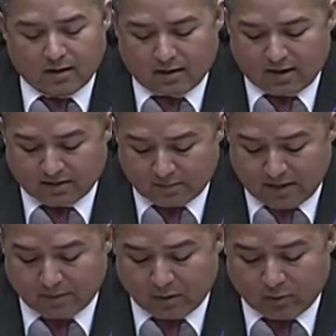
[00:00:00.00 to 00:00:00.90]
As I
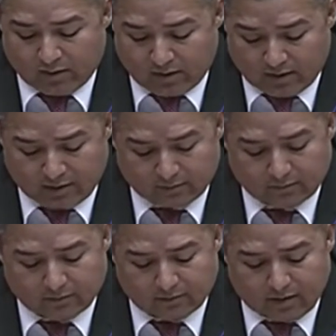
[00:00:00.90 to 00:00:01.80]
made my way there,
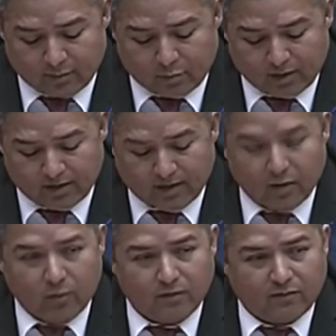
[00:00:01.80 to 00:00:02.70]
I prayed that
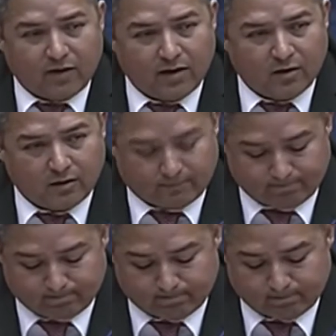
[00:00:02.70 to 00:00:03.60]
I wouldn't find her.
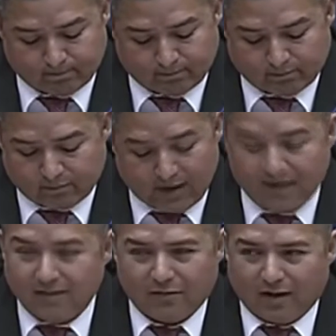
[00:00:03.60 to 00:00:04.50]
I
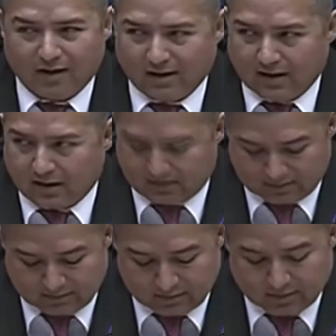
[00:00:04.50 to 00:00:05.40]
didn't find Elena.
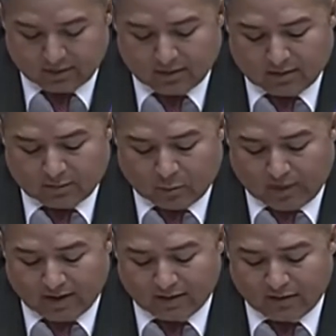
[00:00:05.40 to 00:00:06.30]
But
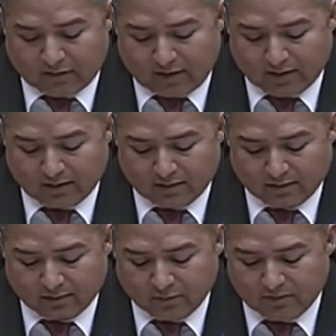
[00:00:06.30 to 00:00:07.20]
what I did find
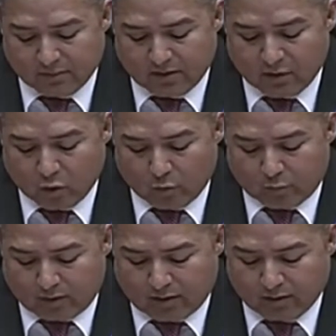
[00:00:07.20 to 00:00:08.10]
was something no
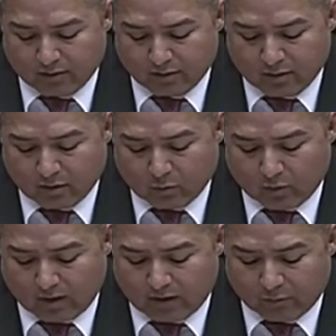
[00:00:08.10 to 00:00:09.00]
prayer
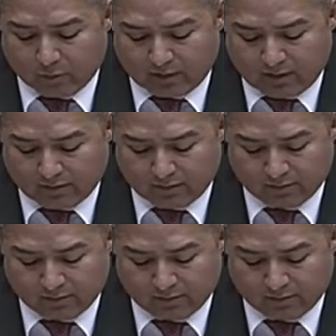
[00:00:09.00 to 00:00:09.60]
will ever relieve.